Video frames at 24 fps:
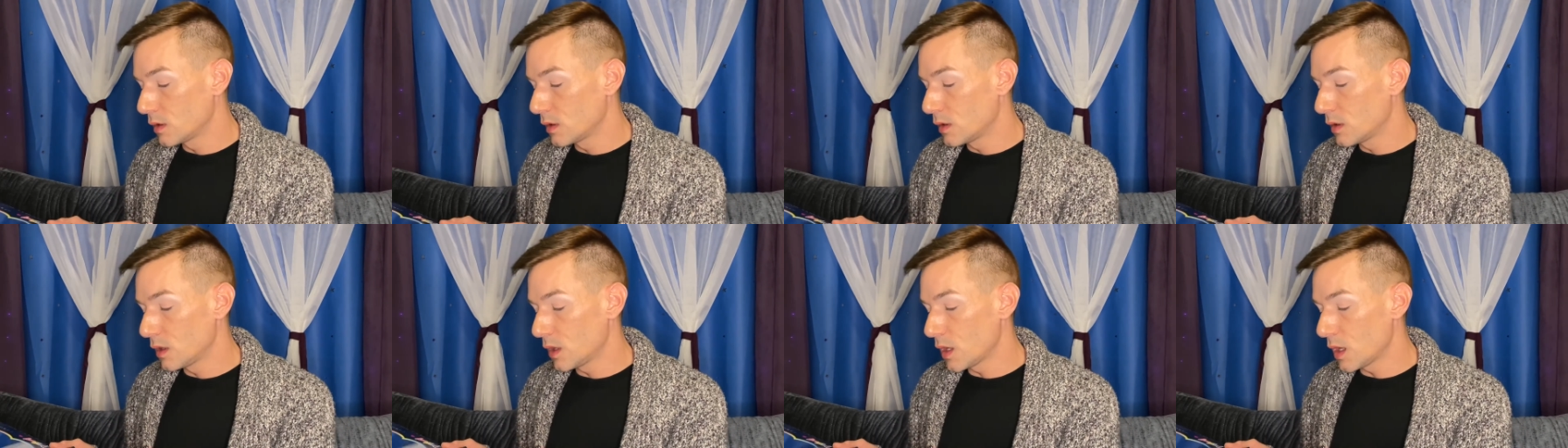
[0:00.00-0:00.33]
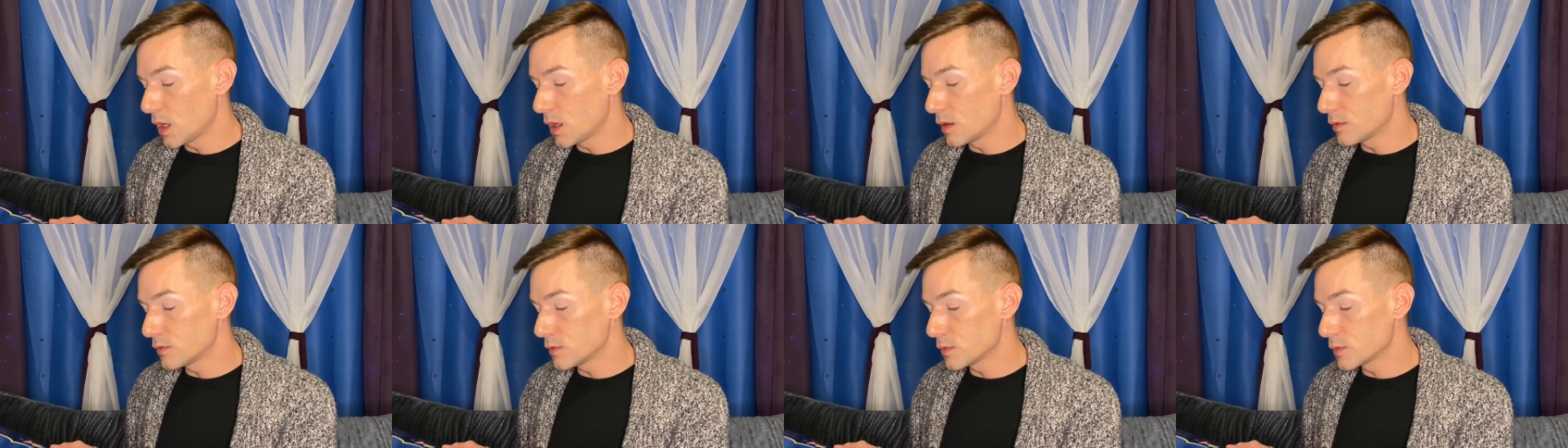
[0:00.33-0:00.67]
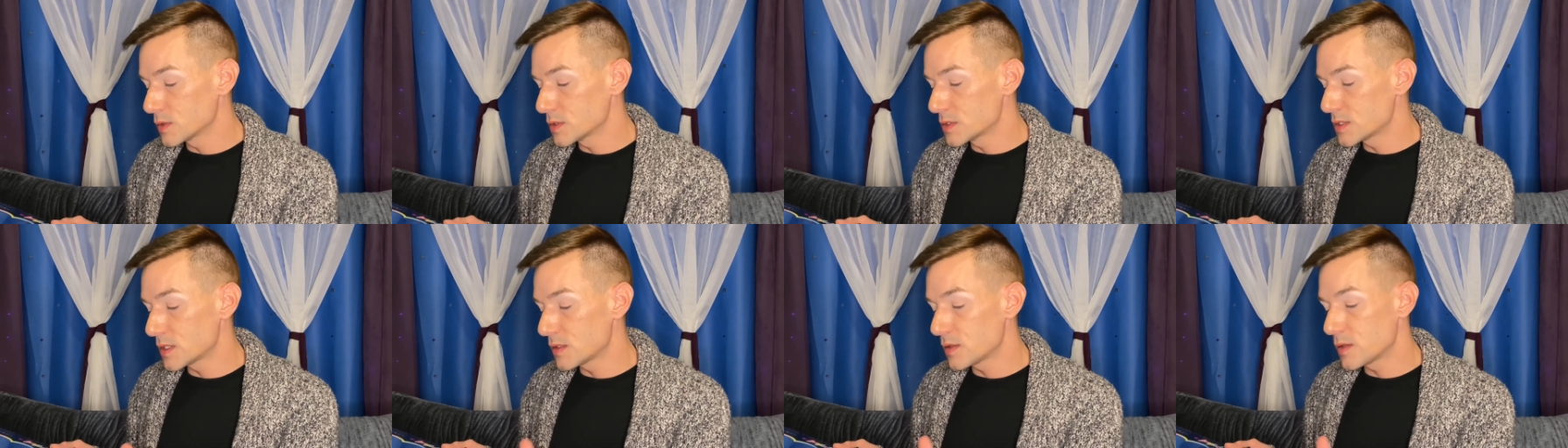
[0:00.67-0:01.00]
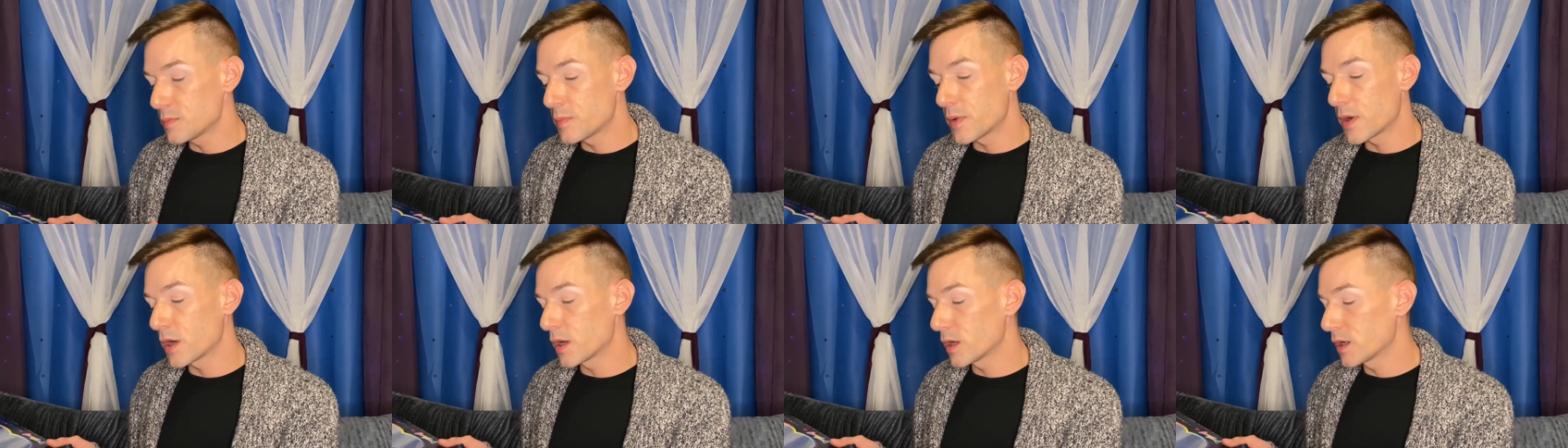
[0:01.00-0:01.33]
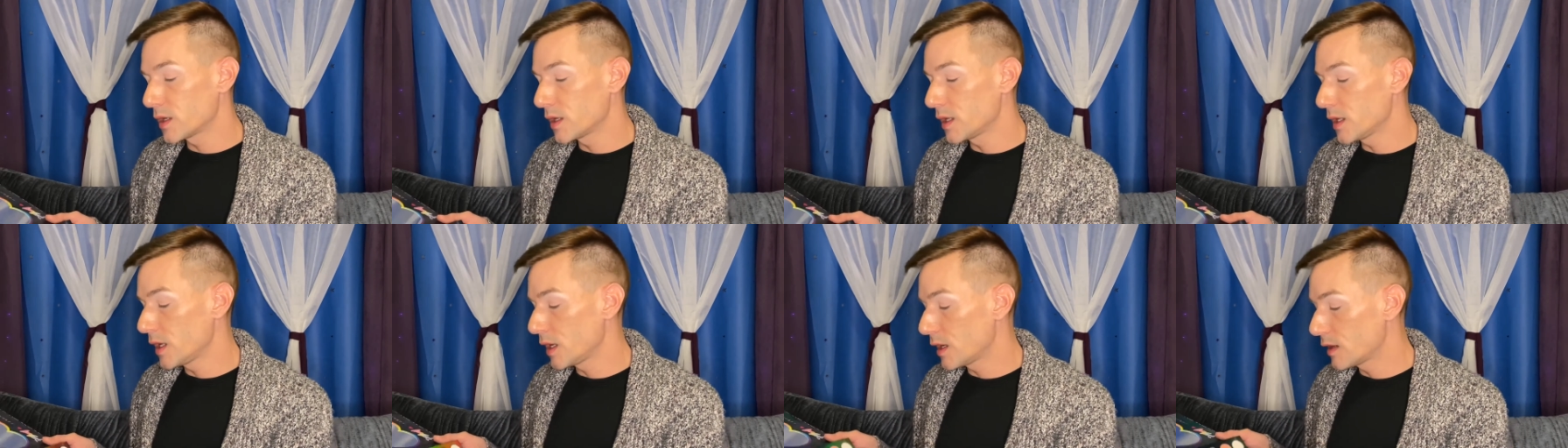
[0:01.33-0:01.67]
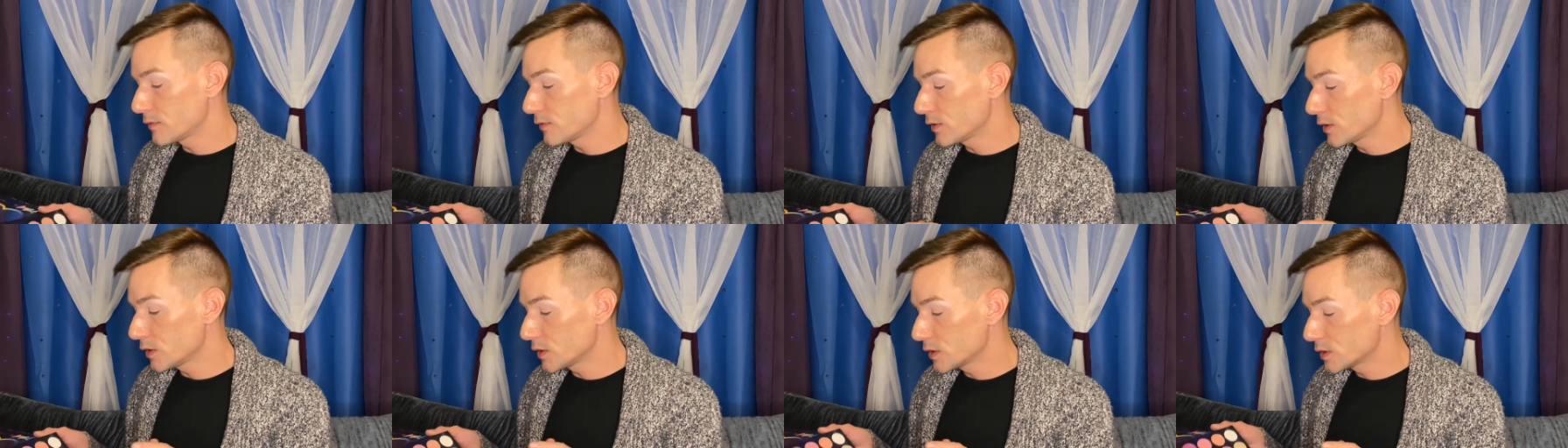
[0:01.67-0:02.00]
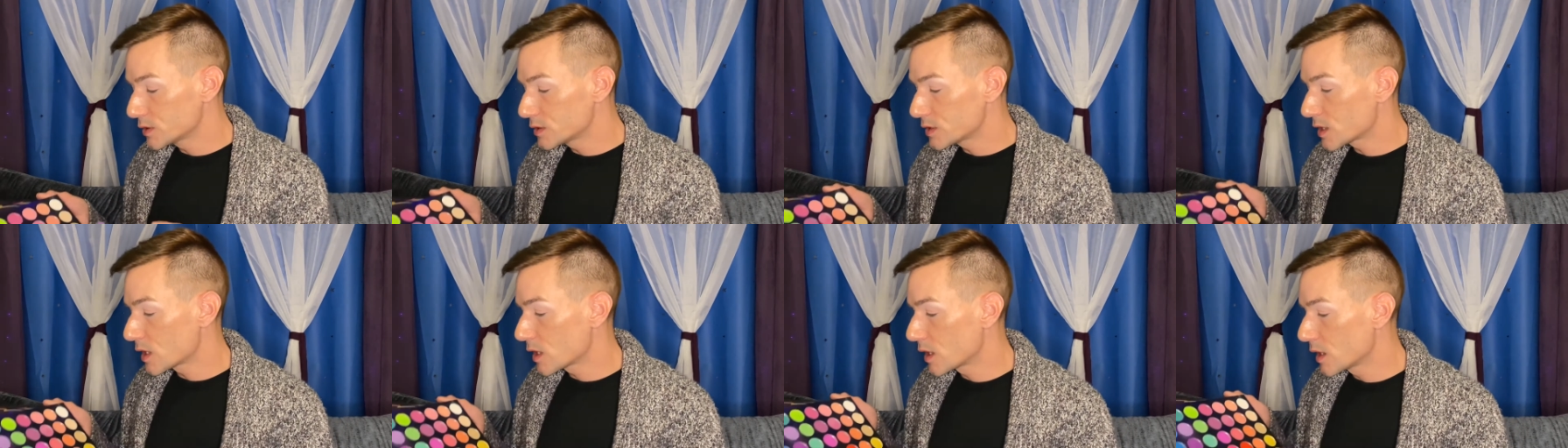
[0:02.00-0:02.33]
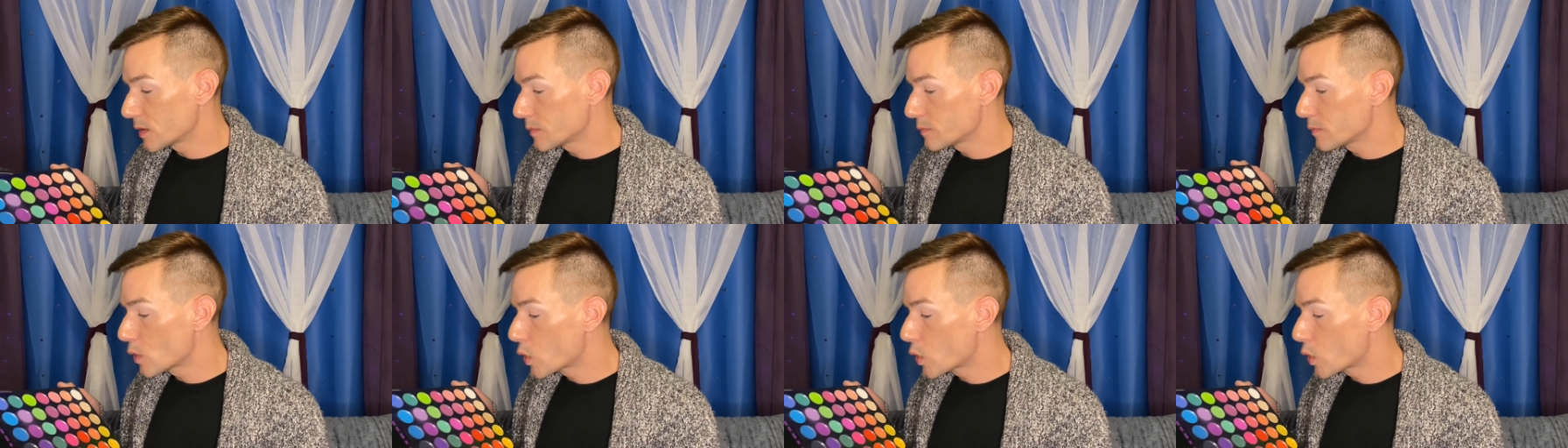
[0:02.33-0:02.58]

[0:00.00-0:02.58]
everyone's at the party having a good time.